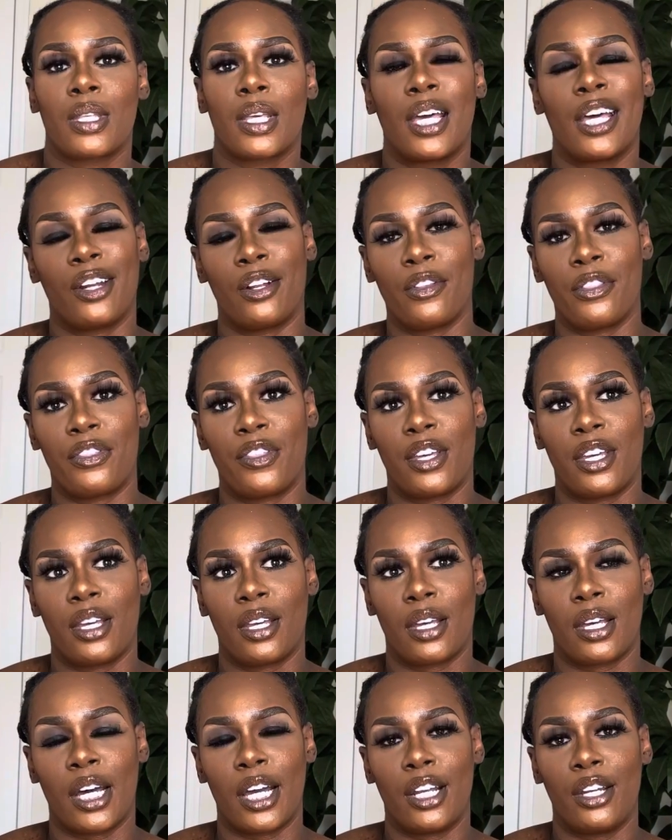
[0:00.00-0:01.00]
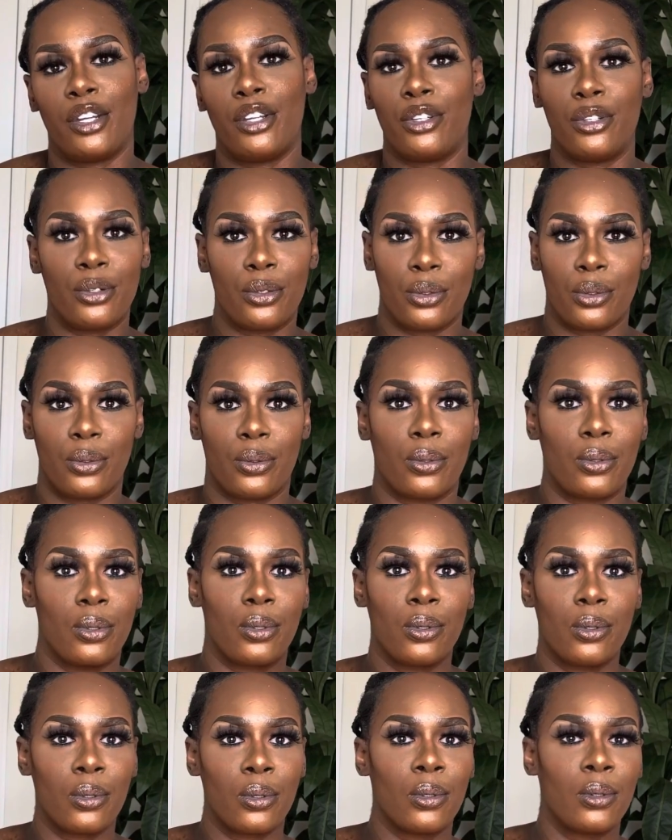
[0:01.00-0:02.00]
I don't think I knew
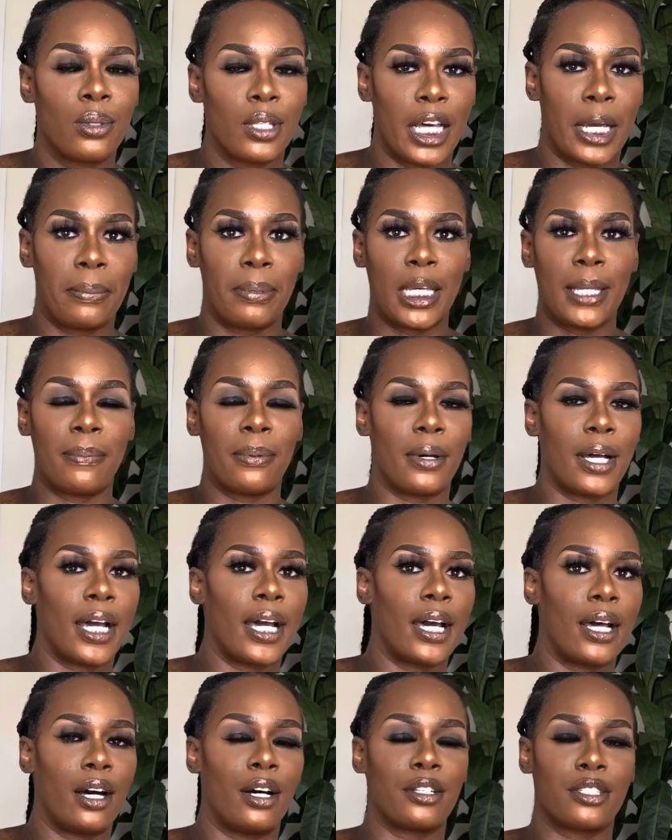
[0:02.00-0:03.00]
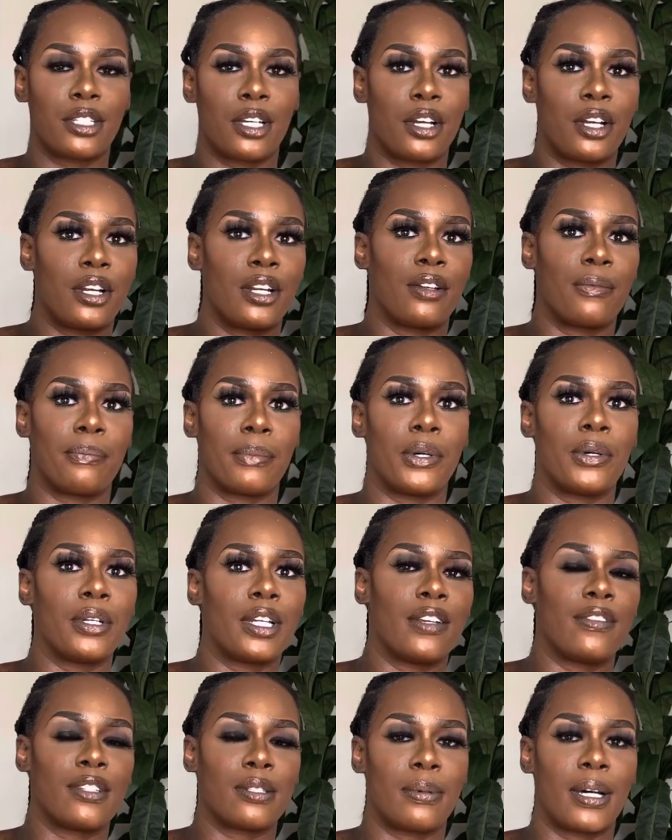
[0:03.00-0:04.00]
that people had alternative
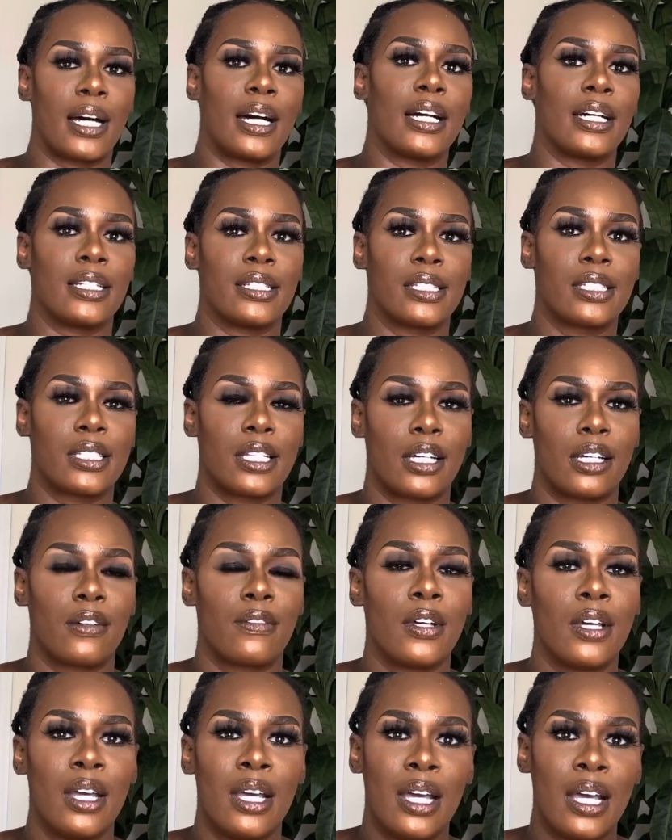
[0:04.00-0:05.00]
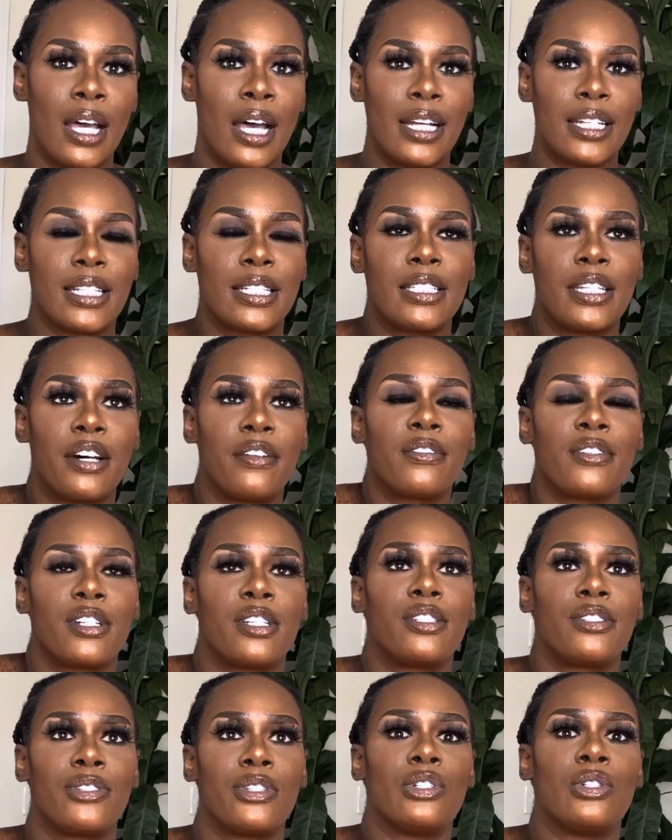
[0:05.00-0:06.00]
motives behind stuff. I just never
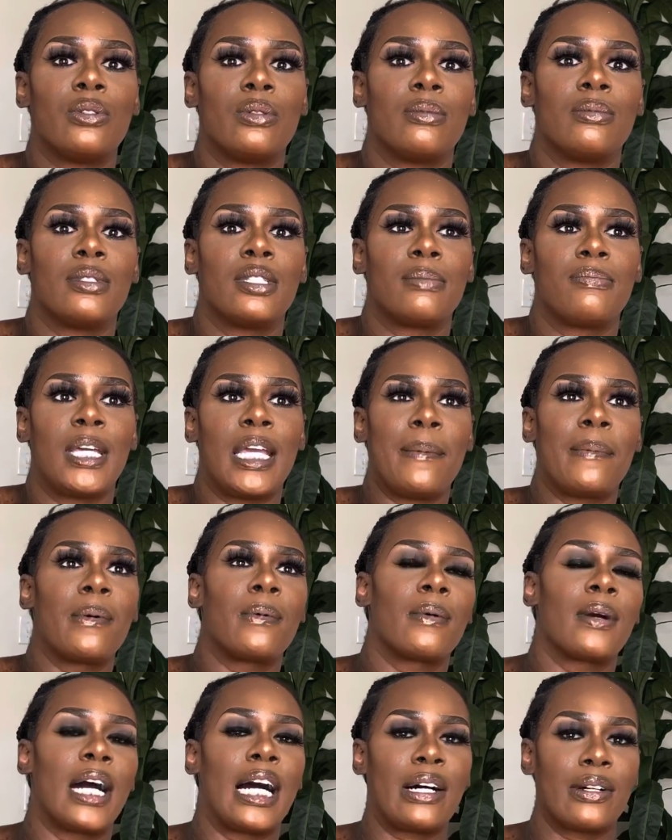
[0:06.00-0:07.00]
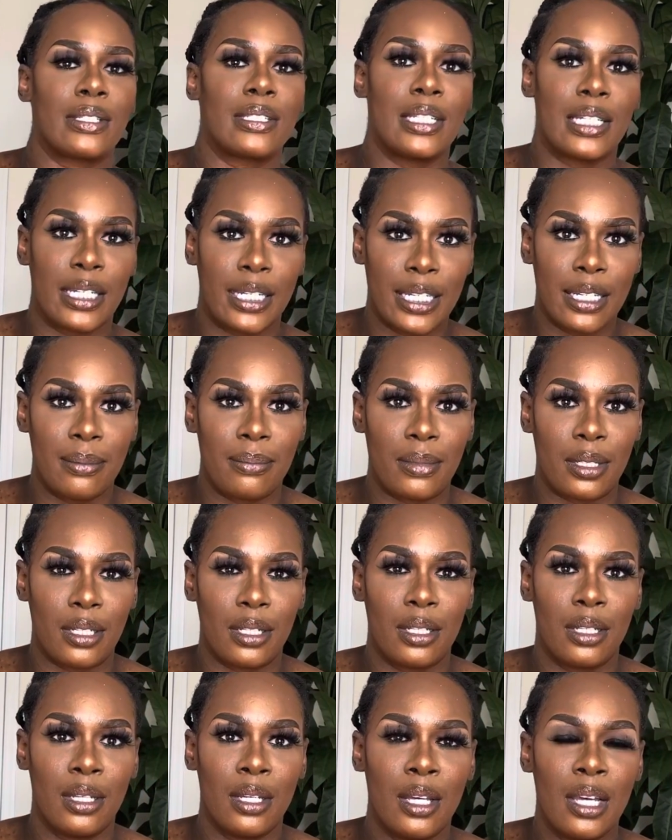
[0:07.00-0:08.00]
assumed people were out to get
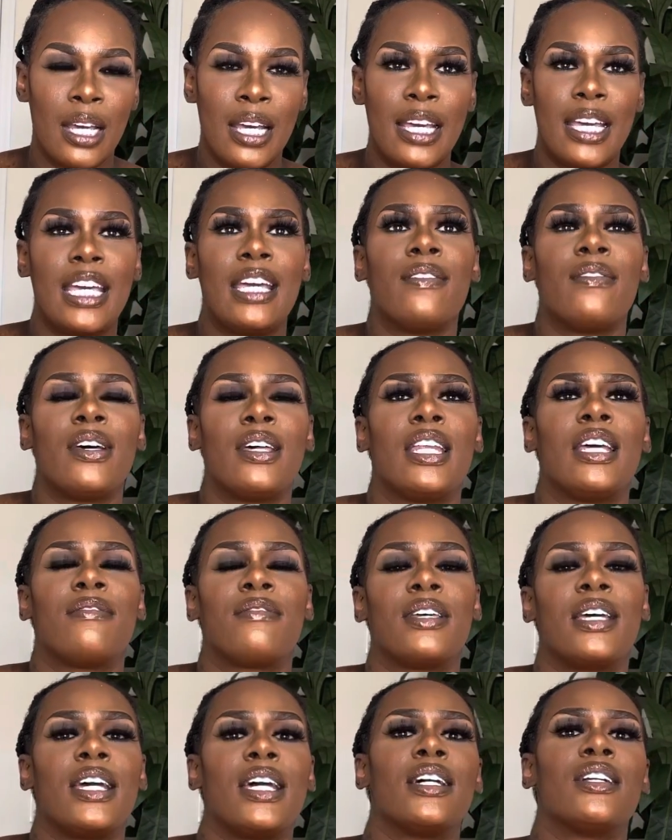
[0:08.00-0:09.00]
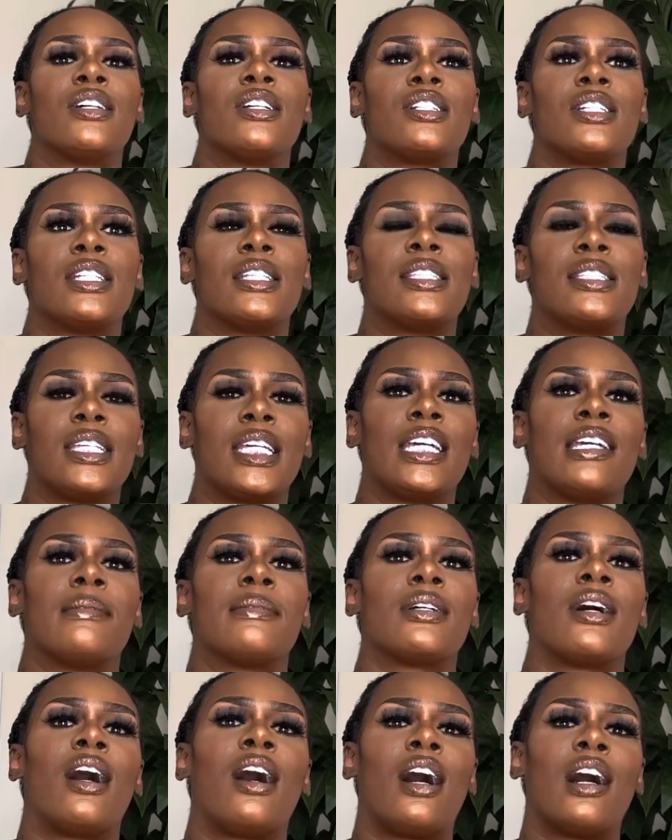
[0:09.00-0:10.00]
me. Even if the energy seemed
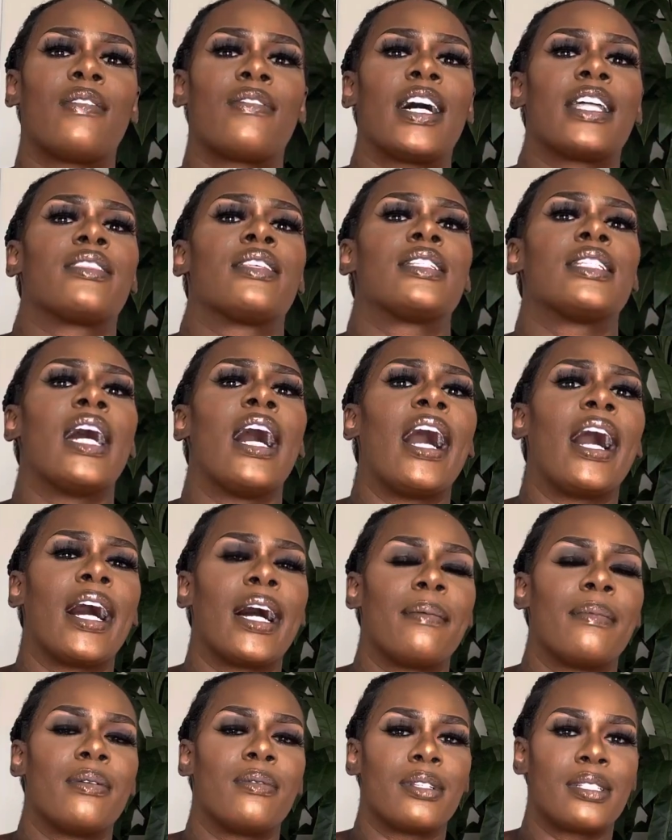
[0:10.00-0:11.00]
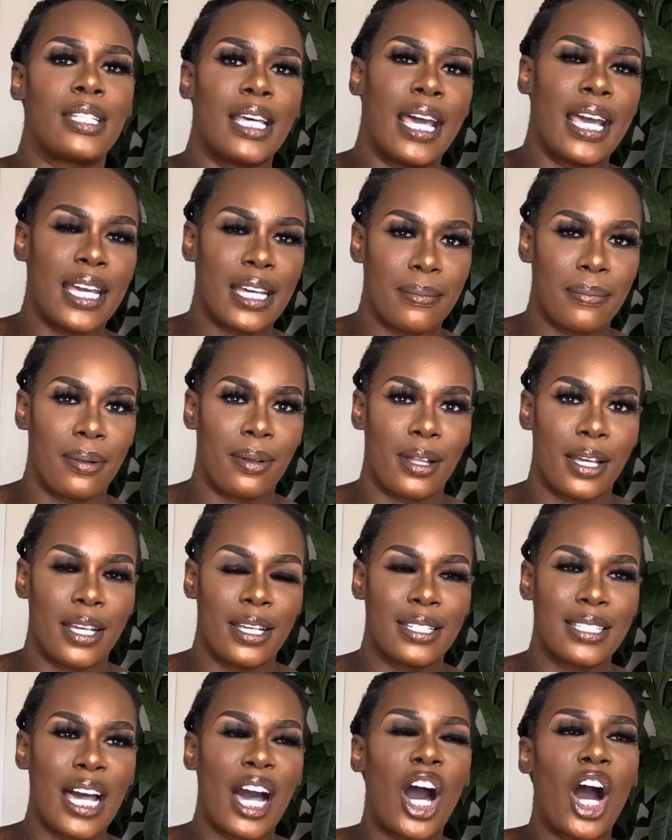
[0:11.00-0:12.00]
off at the time it was taking
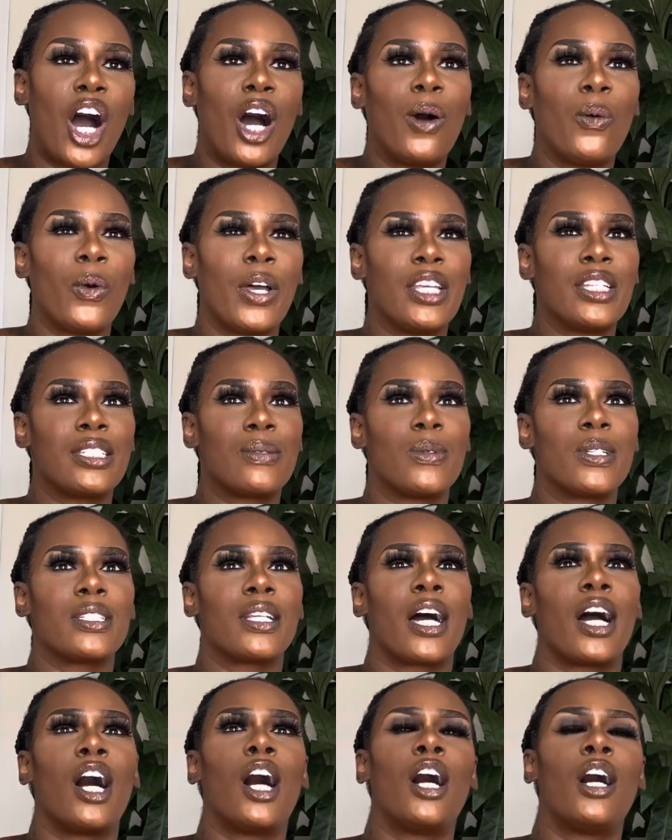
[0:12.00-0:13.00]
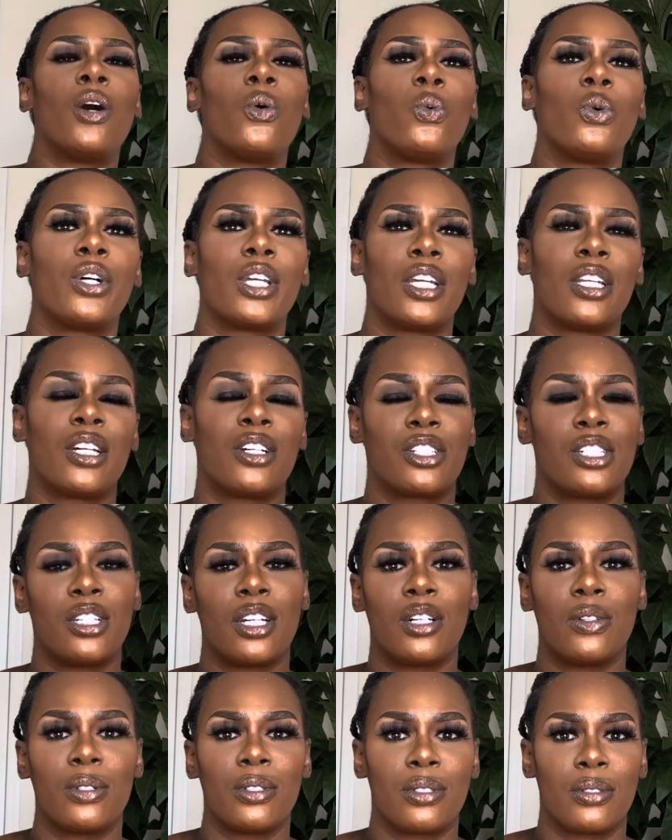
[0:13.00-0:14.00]
place, I always was like, oh, well, you know, she's
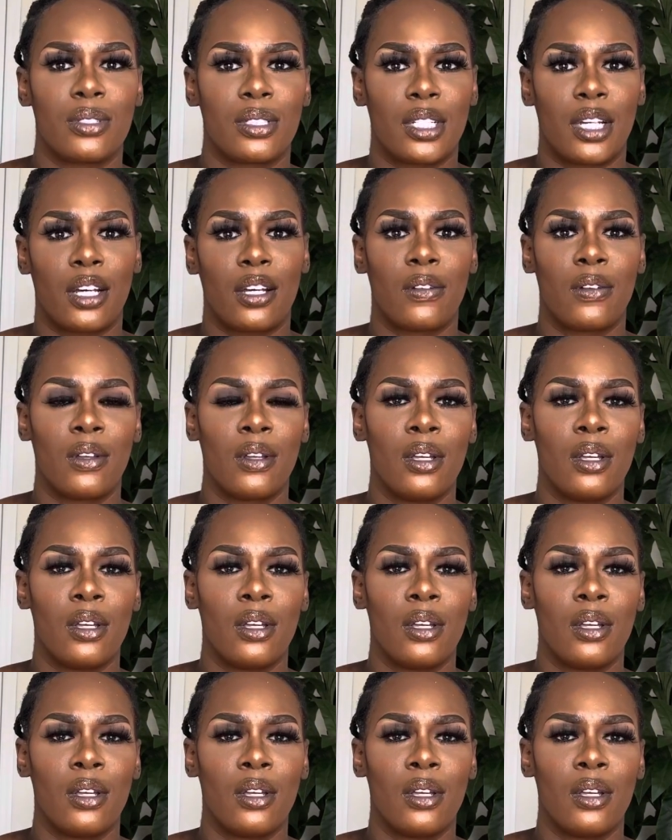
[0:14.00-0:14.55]
going through stuff.